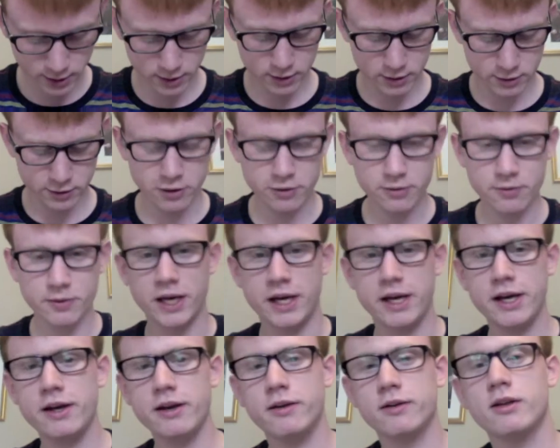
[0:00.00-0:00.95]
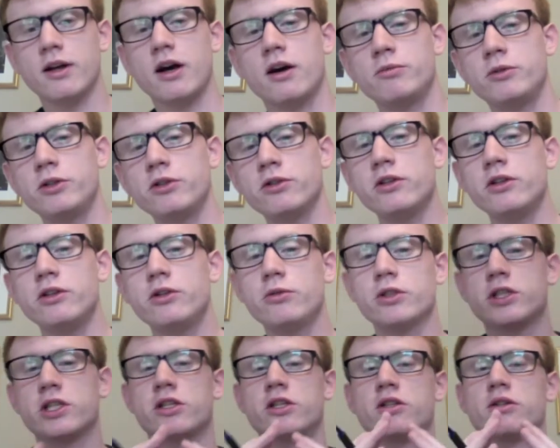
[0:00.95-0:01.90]
So here, I'm just going to do
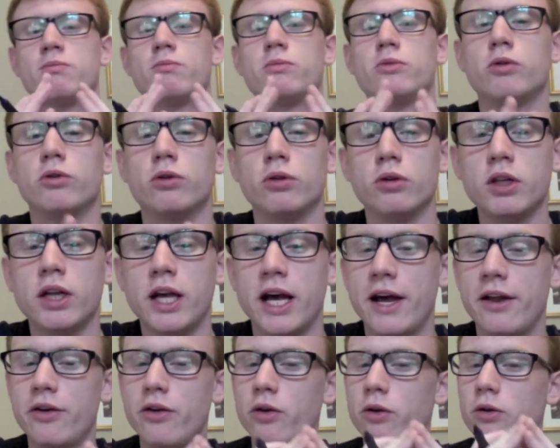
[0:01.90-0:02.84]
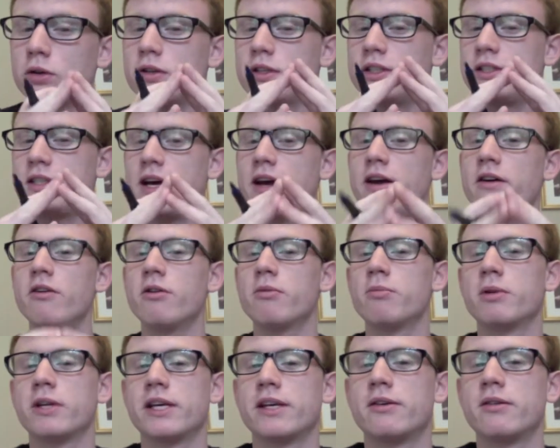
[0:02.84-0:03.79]
a small and not
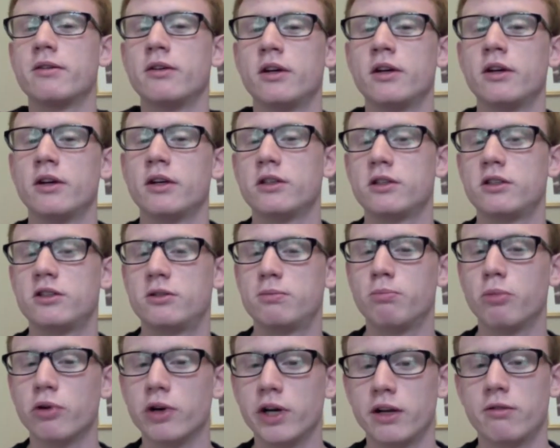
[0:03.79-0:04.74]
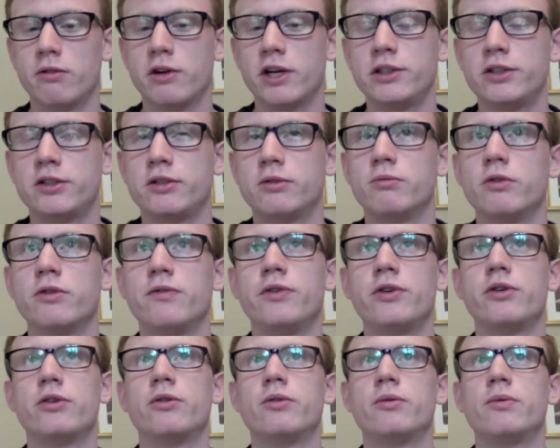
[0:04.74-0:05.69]
terribly spoilerish
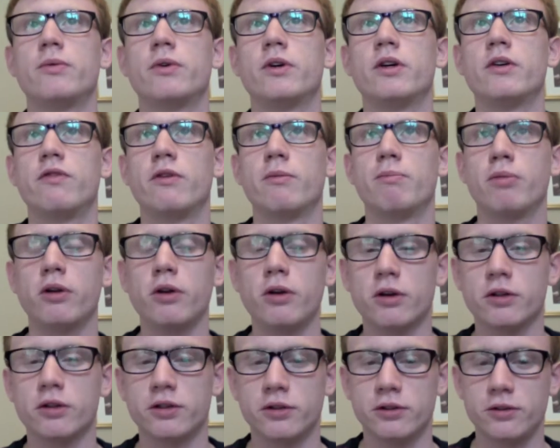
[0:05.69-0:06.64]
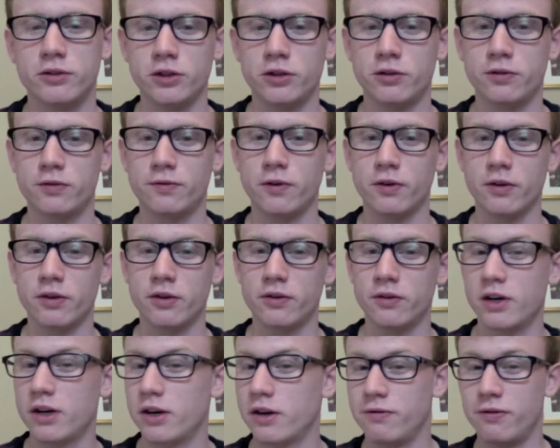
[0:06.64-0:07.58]
review of the plot, just for
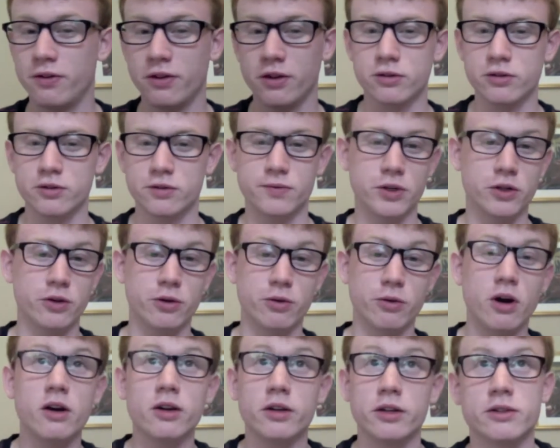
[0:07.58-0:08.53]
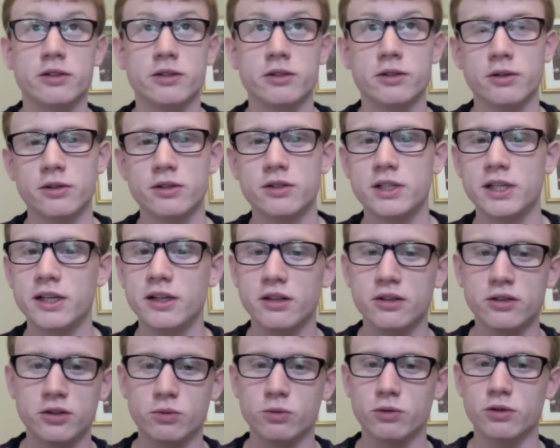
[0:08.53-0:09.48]
those of you who aren't going to go and see it
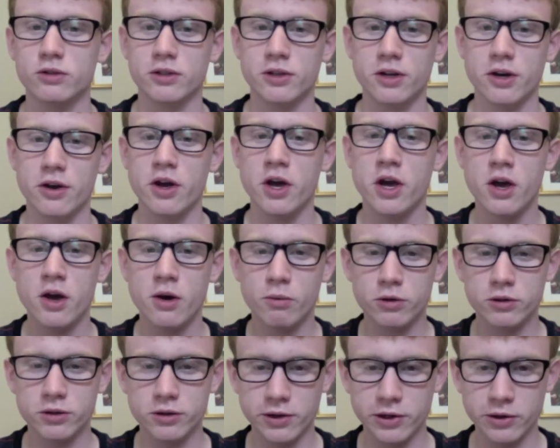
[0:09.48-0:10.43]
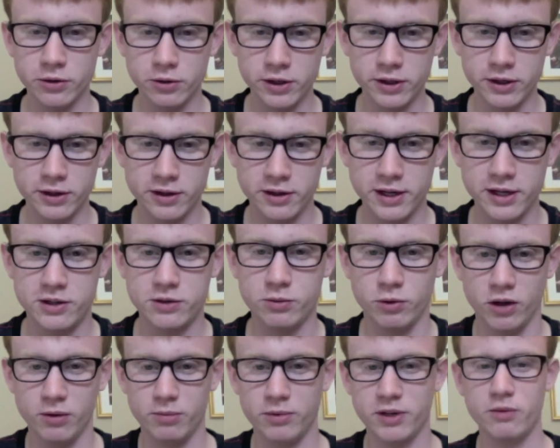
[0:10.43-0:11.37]
and just want to know what's going on in the theatre
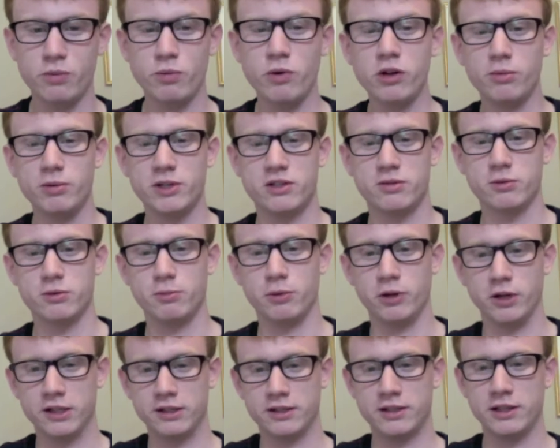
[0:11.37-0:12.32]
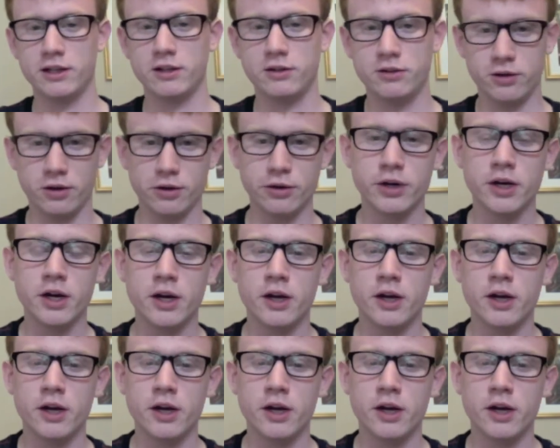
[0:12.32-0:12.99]
world, but there will be some spoilers in it, so